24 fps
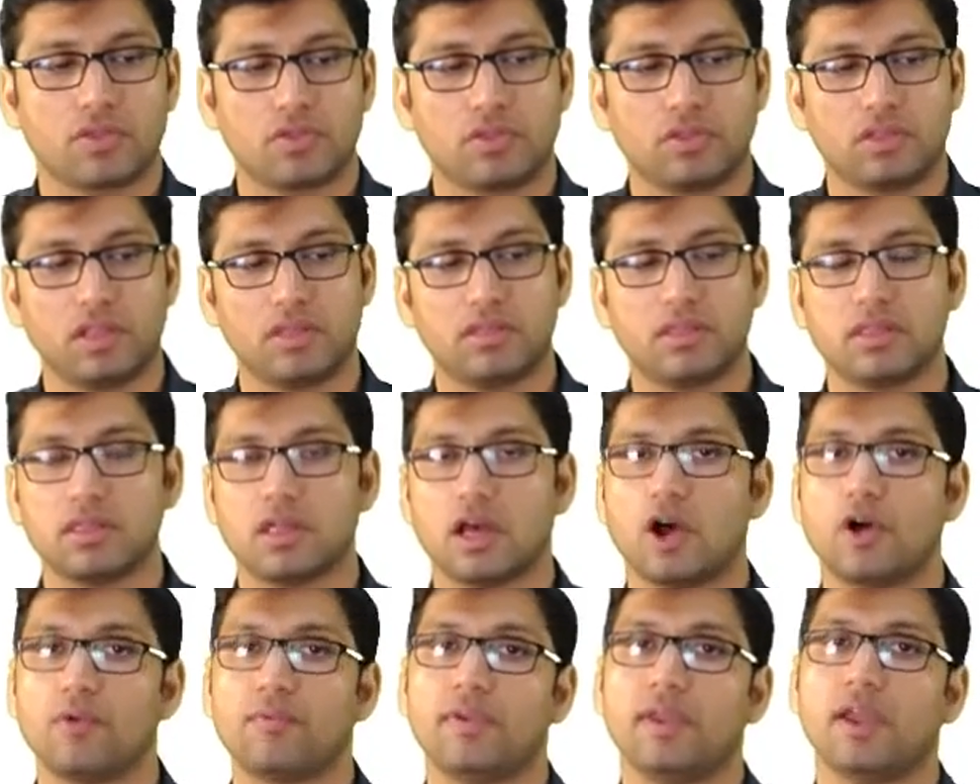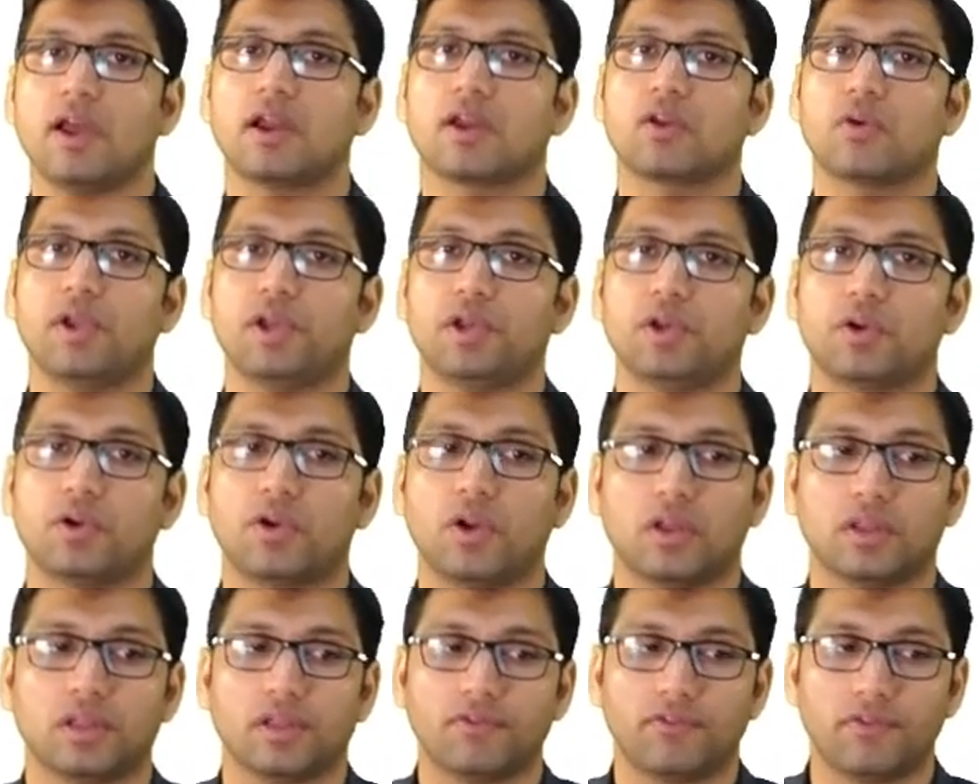So this is how we are going
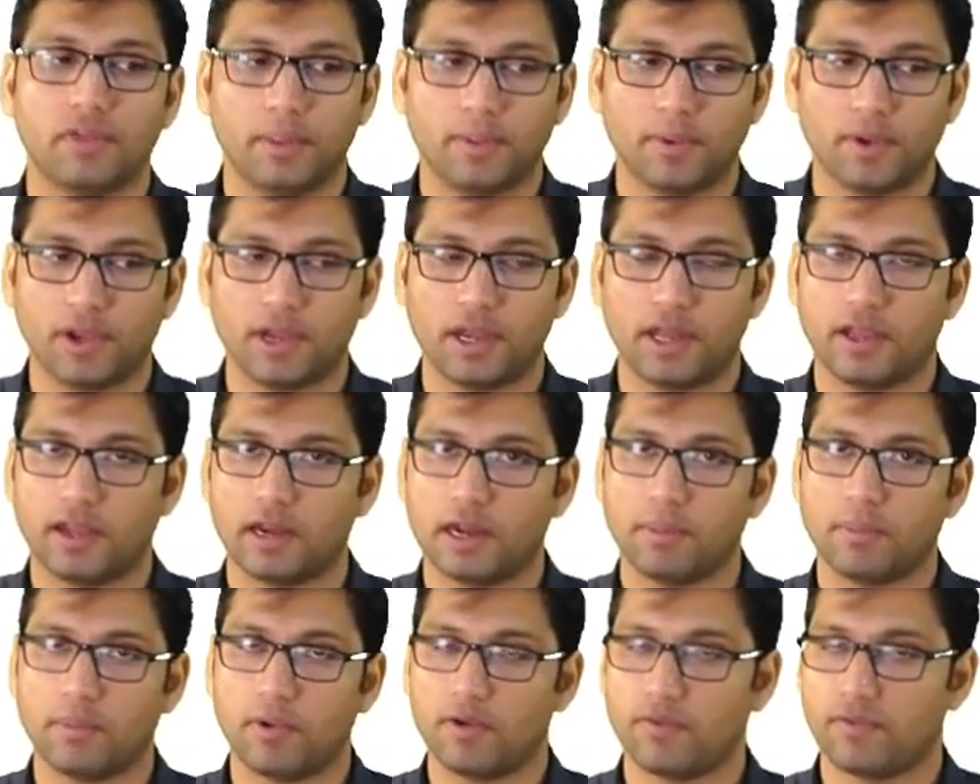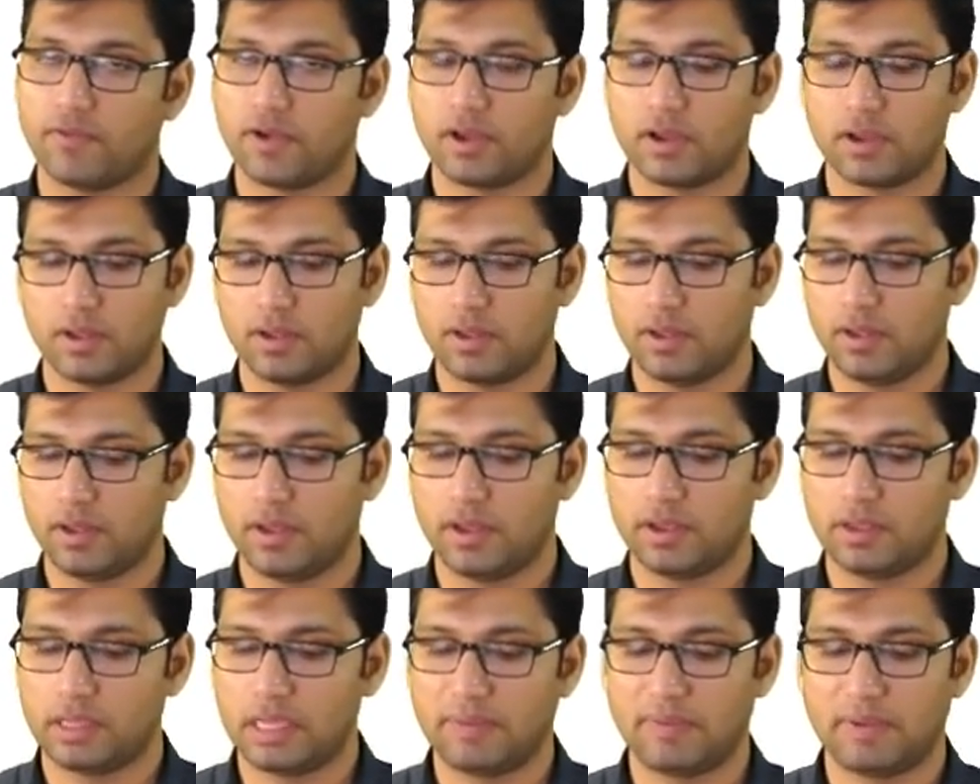to draw the free body diagram of a
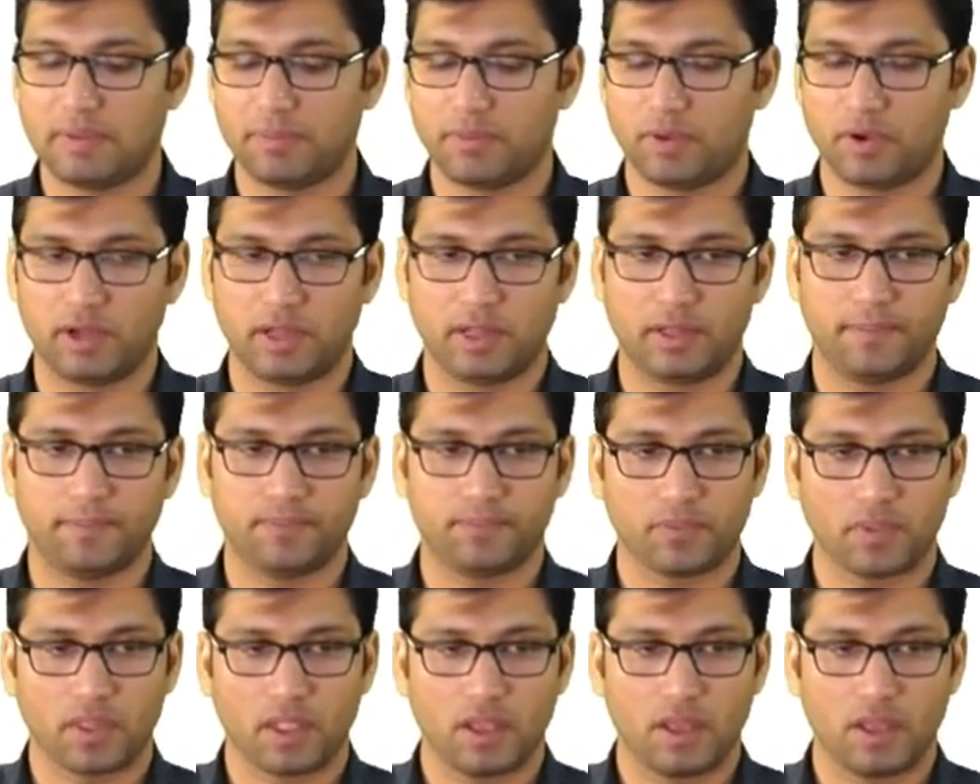given body.